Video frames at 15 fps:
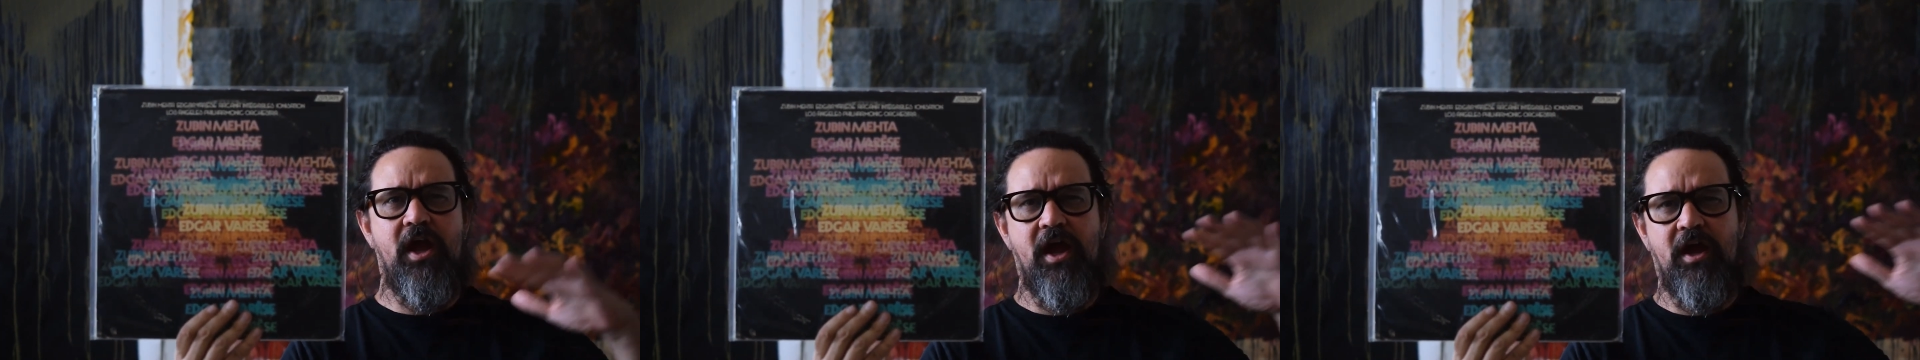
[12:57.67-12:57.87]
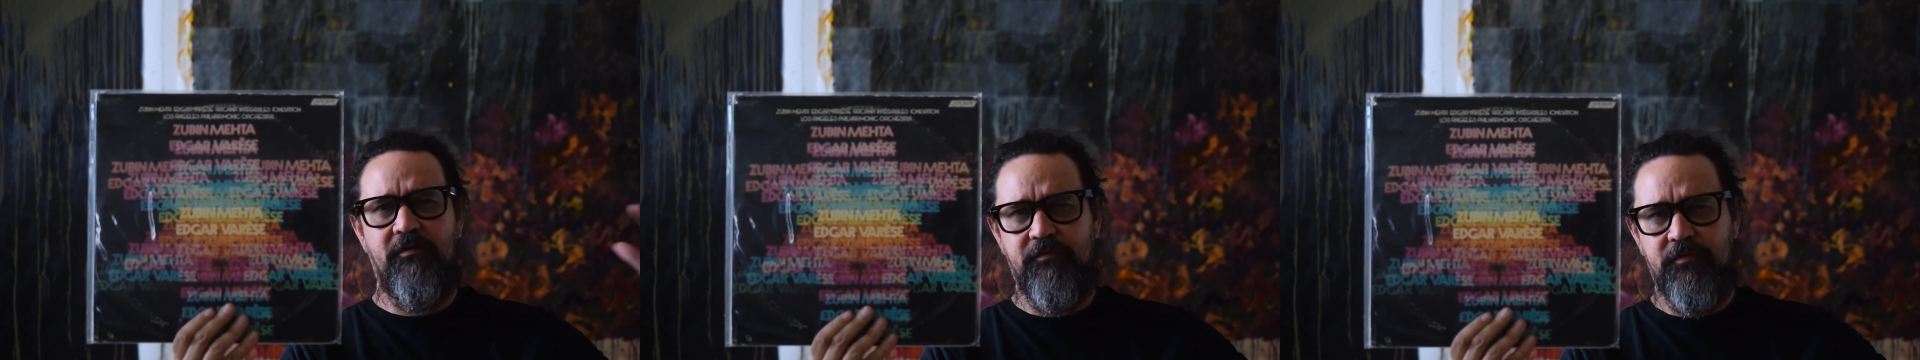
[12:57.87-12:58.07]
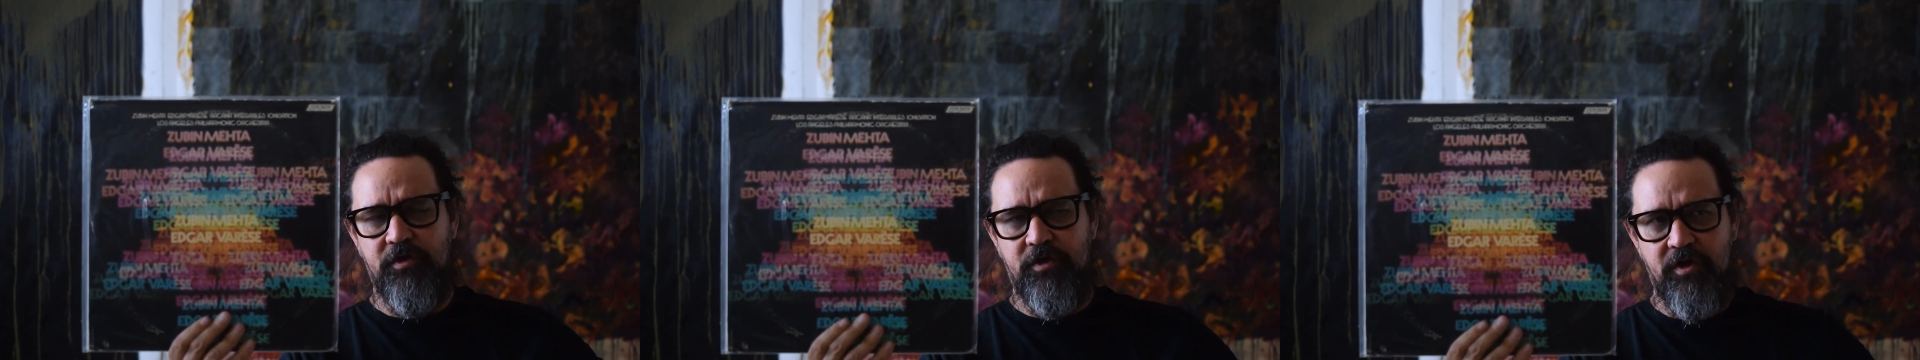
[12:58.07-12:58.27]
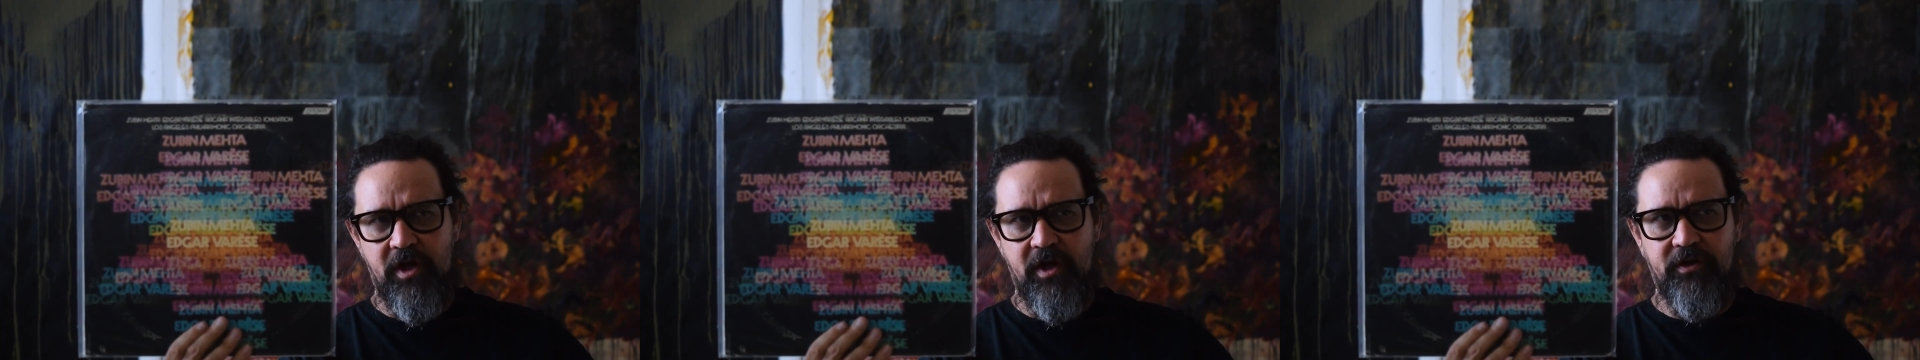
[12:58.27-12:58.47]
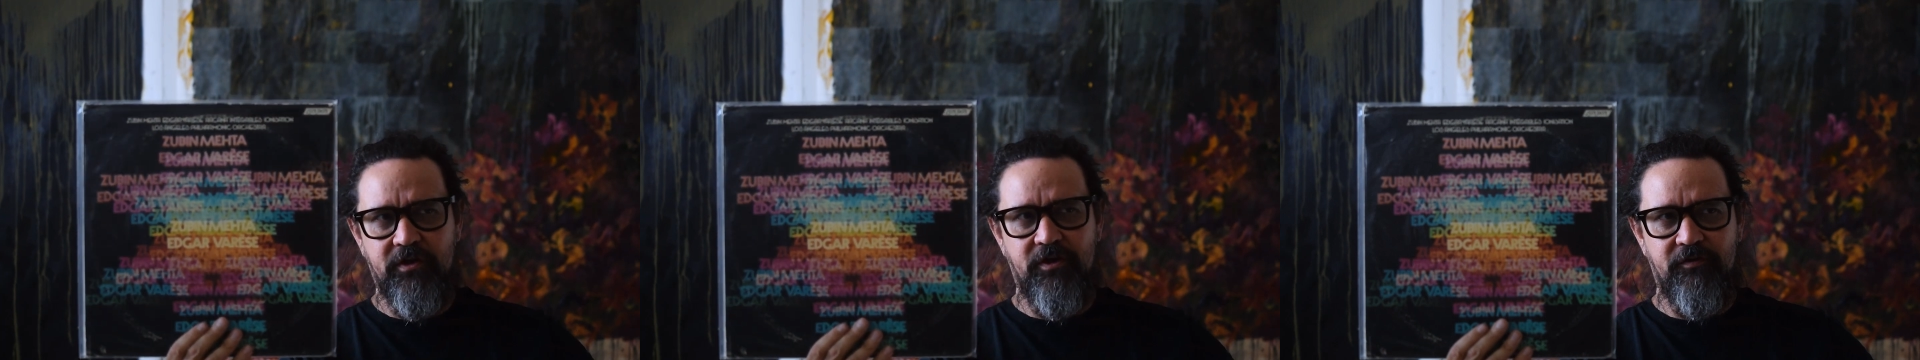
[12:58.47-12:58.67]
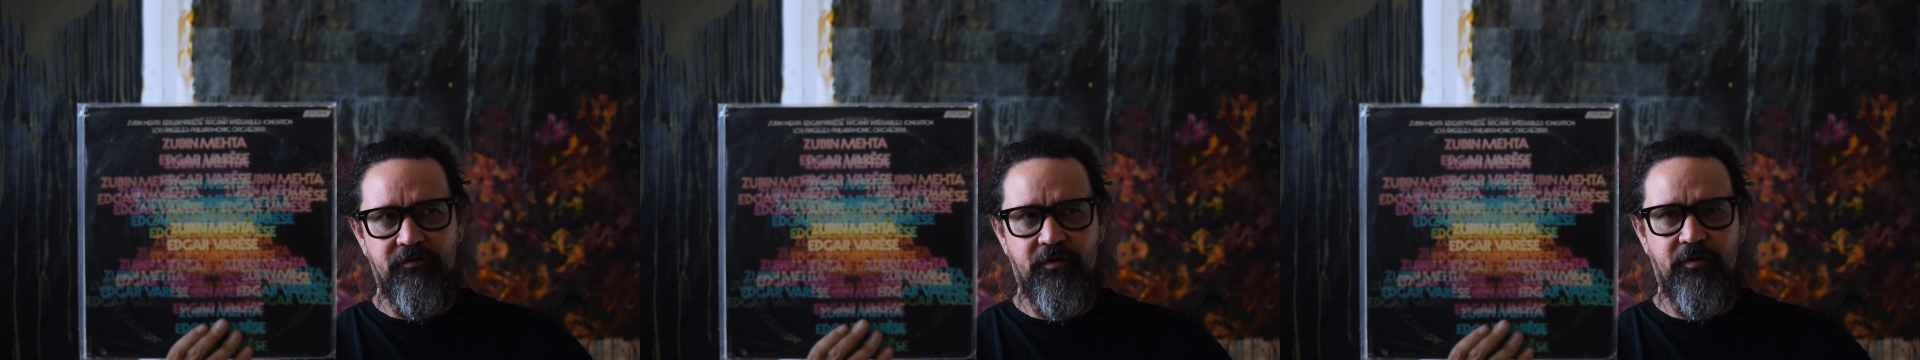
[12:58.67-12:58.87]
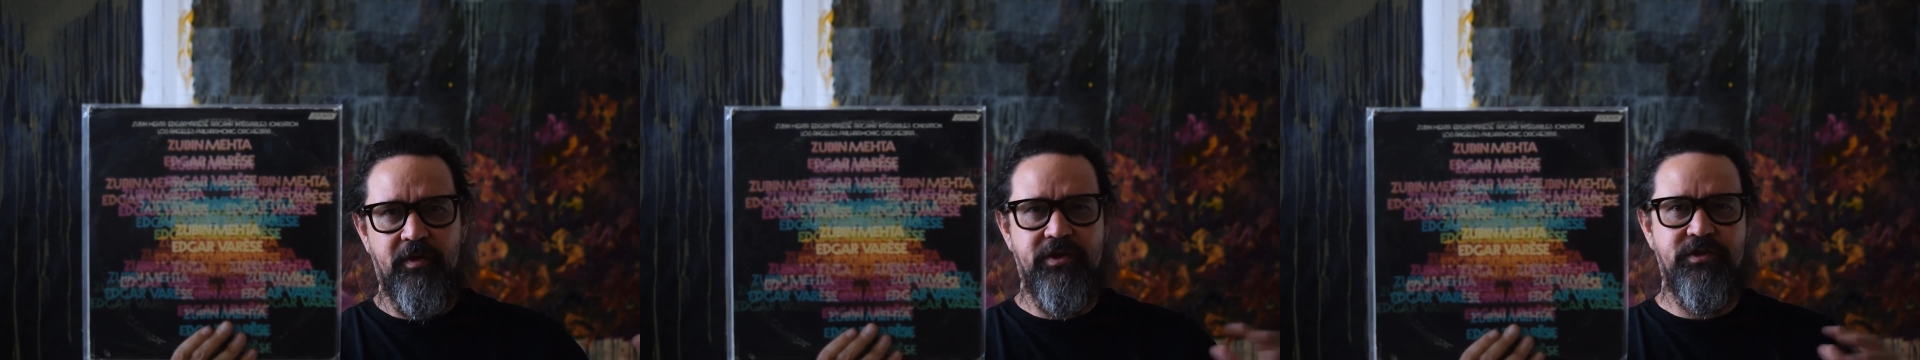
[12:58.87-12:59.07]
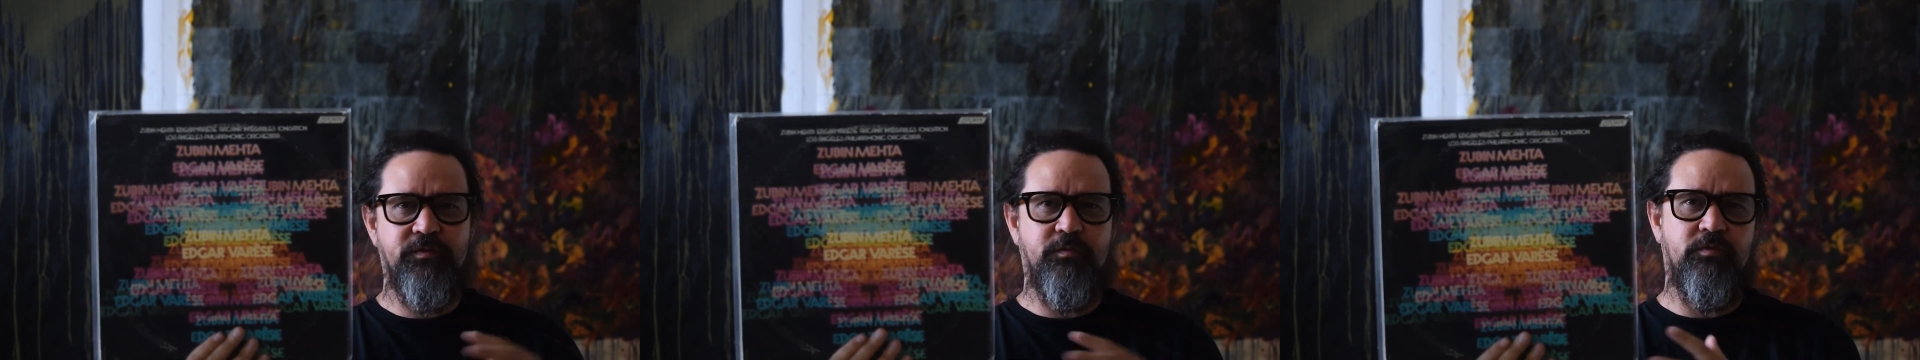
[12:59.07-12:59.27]
after Edgar
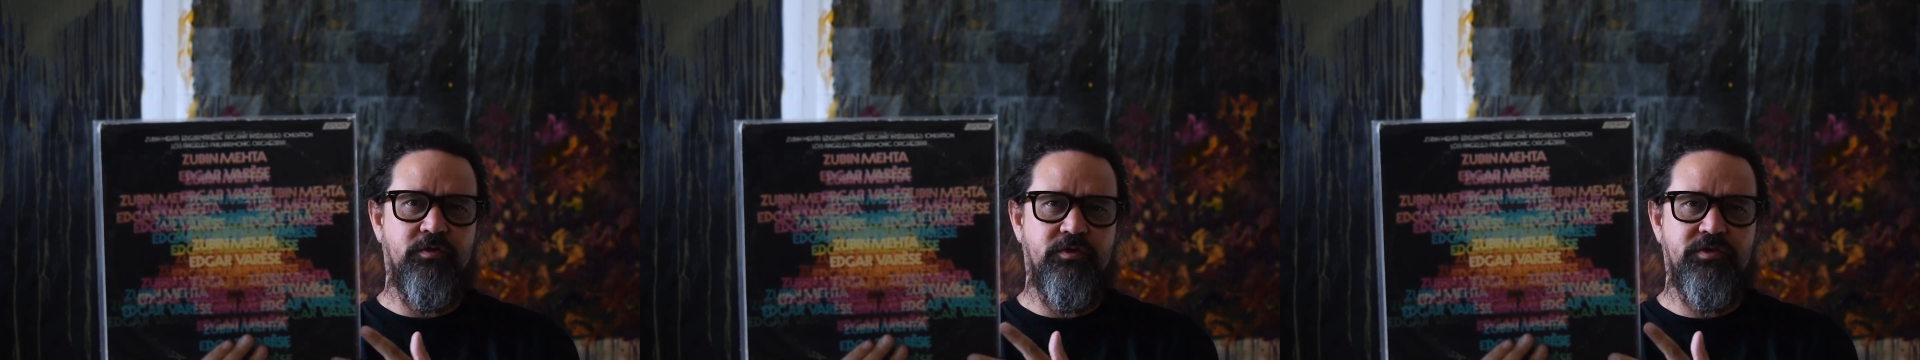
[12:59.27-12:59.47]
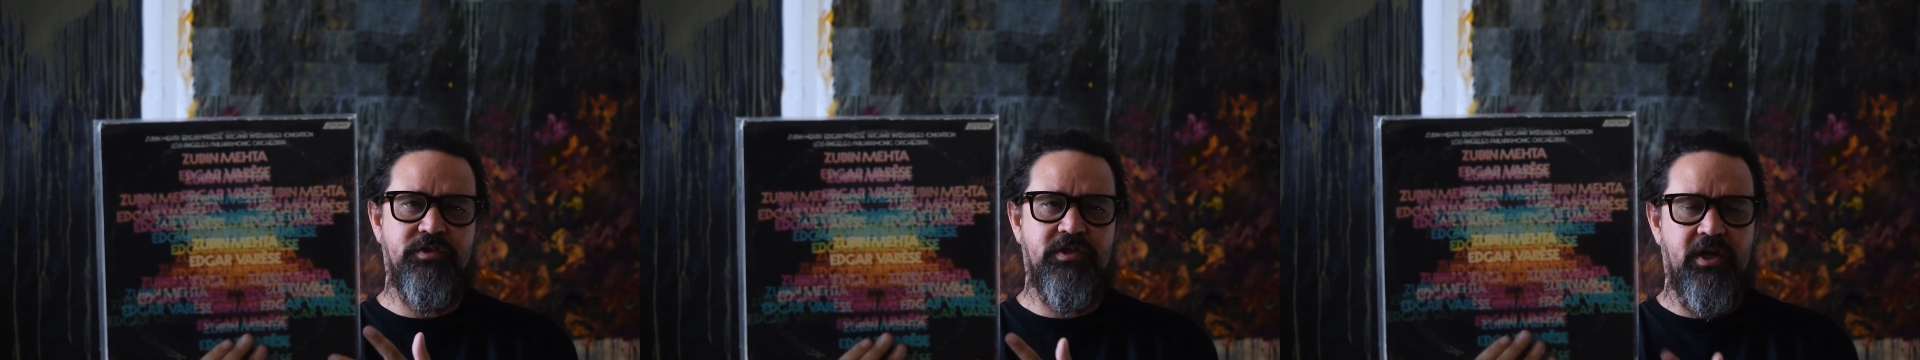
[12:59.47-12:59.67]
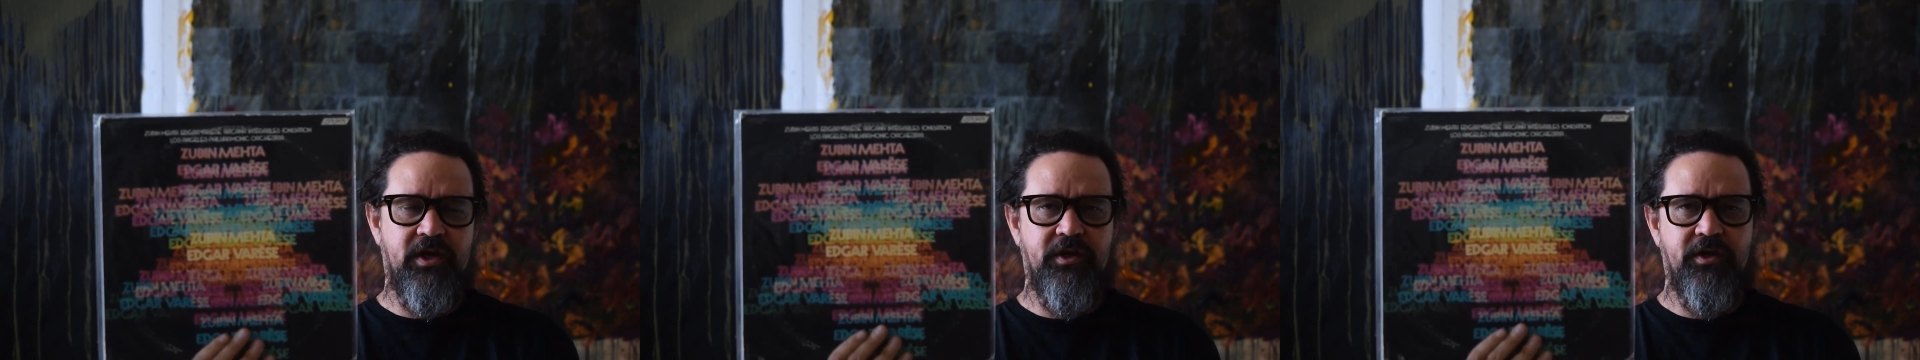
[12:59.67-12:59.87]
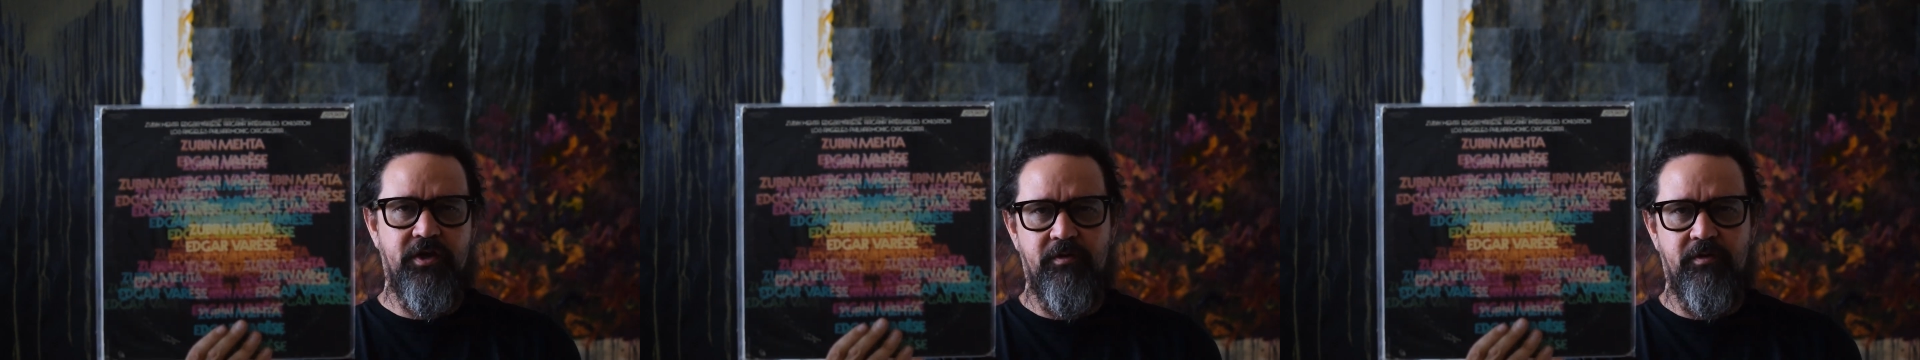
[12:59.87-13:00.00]
Varese will cite